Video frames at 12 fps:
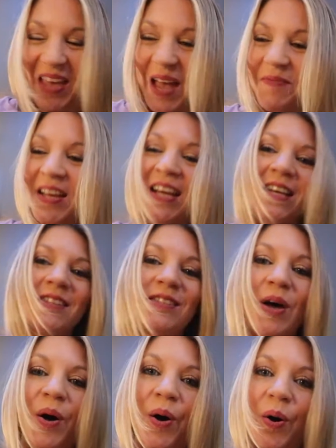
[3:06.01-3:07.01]
Okay,
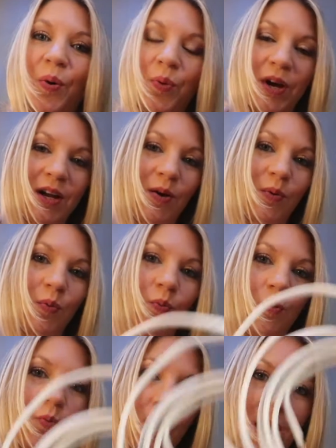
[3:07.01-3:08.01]
so we're gonna
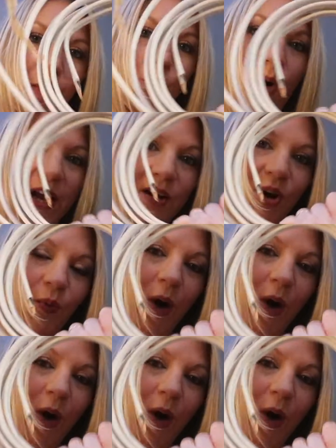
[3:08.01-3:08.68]
um, wind our